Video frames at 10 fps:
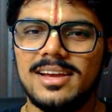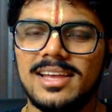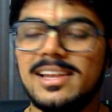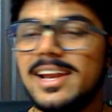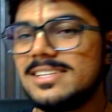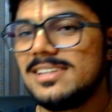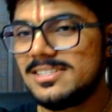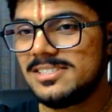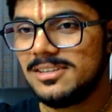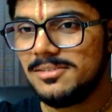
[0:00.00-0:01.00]
In the next
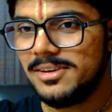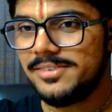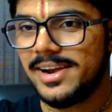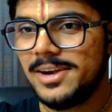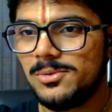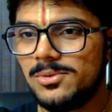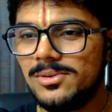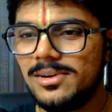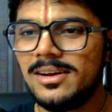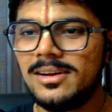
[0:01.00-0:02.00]
lecture, we'll try
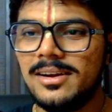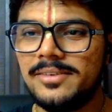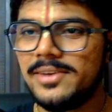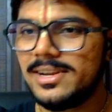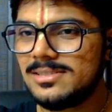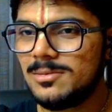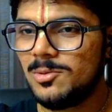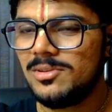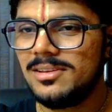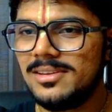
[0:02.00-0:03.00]
to address some
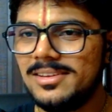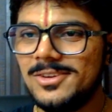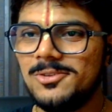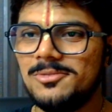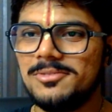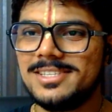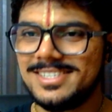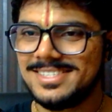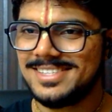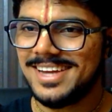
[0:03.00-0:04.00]
of the
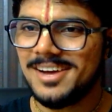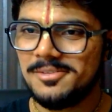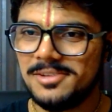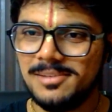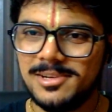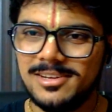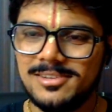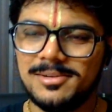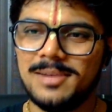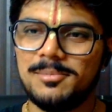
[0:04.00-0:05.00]
features that are available
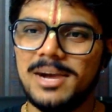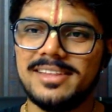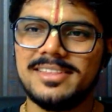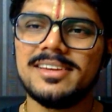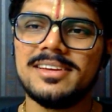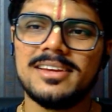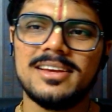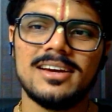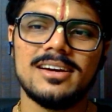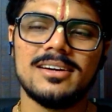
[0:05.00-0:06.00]
by the
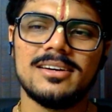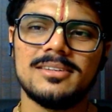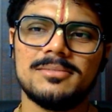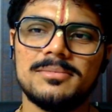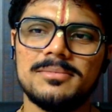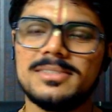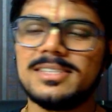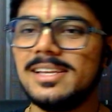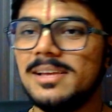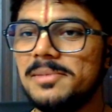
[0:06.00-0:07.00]

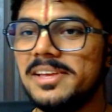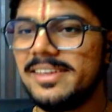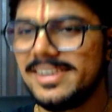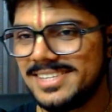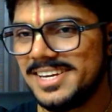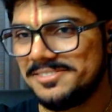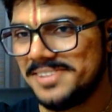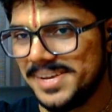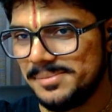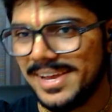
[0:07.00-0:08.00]
Cilium Ingress
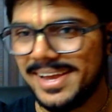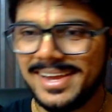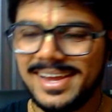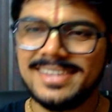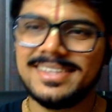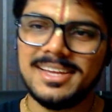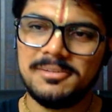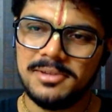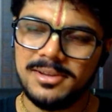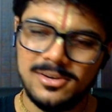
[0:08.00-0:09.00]
Gateway API, and
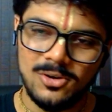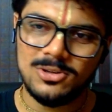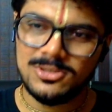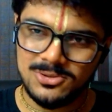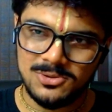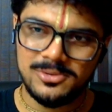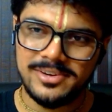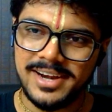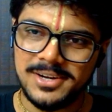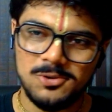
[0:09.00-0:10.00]
then we'll also
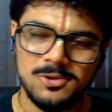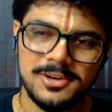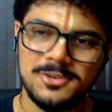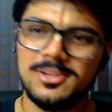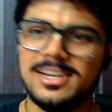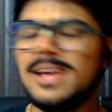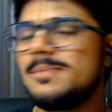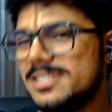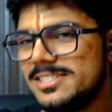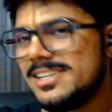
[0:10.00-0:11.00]
try to look into the lab
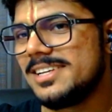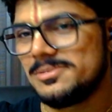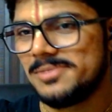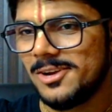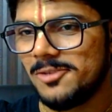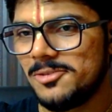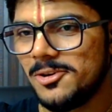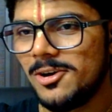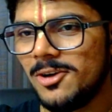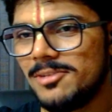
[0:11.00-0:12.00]
session as well
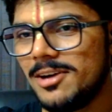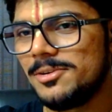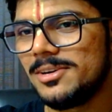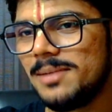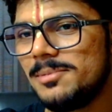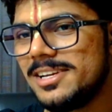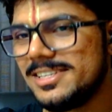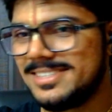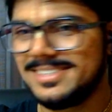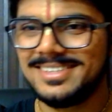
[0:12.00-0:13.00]
of our
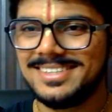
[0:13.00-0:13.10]
application.